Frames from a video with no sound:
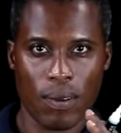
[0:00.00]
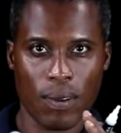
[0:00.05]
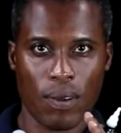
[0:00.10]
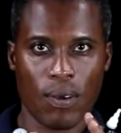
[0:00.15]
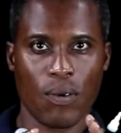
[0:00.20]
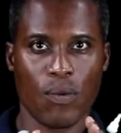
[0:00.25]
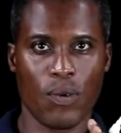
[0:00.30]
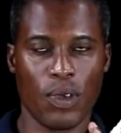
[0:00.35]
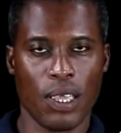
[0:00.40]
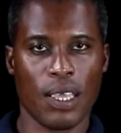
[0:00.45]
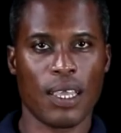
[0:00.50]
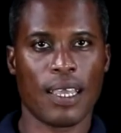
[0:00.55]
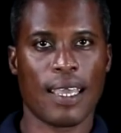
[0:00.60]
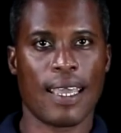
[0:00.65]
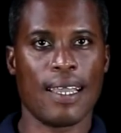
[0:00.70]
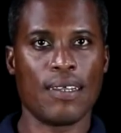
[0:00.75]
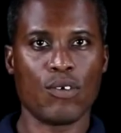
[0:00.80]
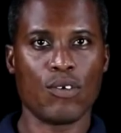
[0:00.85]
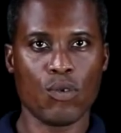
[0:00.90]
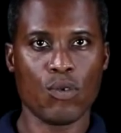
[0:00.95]
We
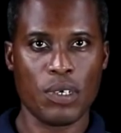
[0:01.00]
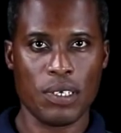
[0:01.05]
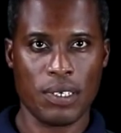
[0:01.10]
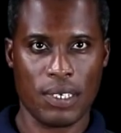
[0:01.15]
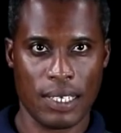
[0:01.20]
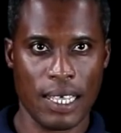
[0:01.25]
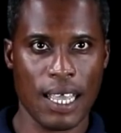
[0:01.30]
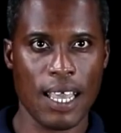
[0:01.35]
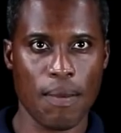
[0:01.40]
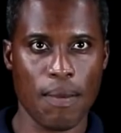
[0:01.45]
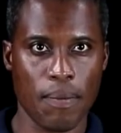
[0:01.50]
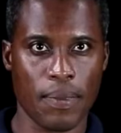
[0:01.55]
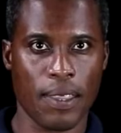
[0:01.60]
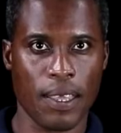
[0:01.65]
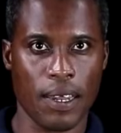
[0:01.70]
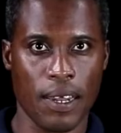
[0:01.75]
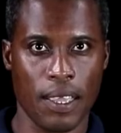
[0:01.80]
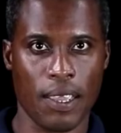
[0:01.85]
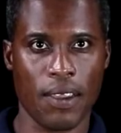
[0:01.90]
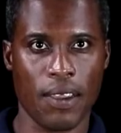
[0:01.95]
can do the same thing
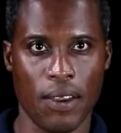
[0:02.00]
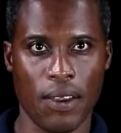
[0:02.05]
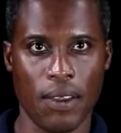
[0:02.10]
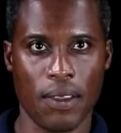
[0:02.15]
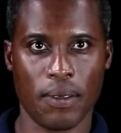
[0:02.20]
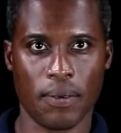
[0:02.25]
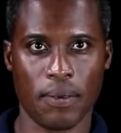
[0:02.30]
here.